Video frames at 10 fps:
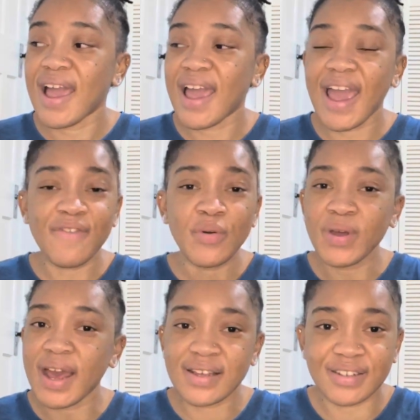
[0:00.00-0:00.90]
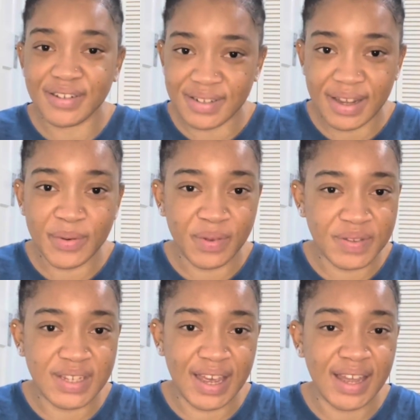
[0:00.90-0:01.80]
Everyone has their day with
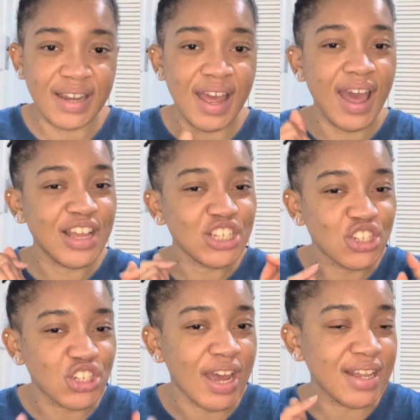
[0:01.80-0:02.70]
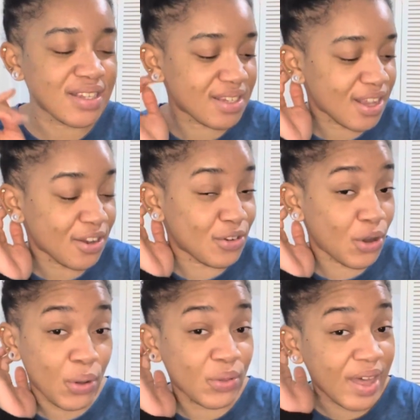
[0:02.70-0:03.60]
skin. Just
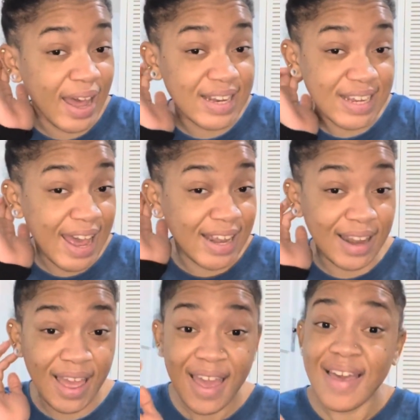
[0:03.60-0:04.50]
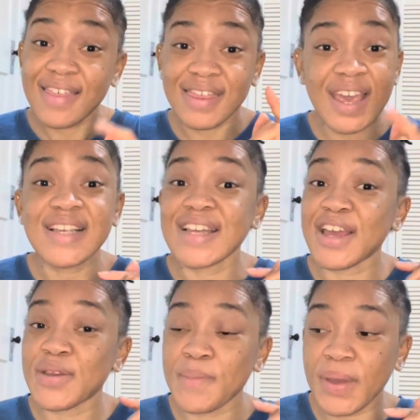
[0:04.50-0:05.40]
know that. And things that
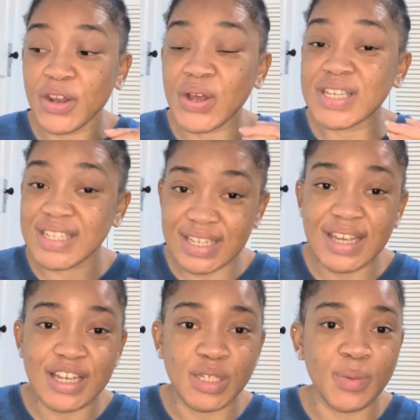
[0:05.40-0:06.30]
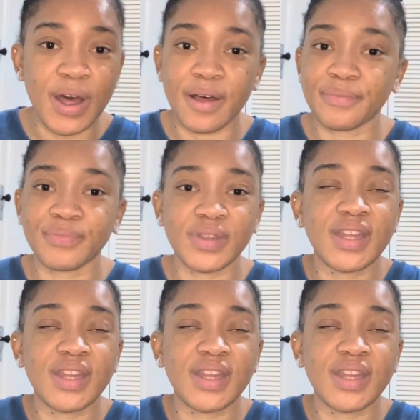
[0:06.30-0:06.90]
you may not see as well.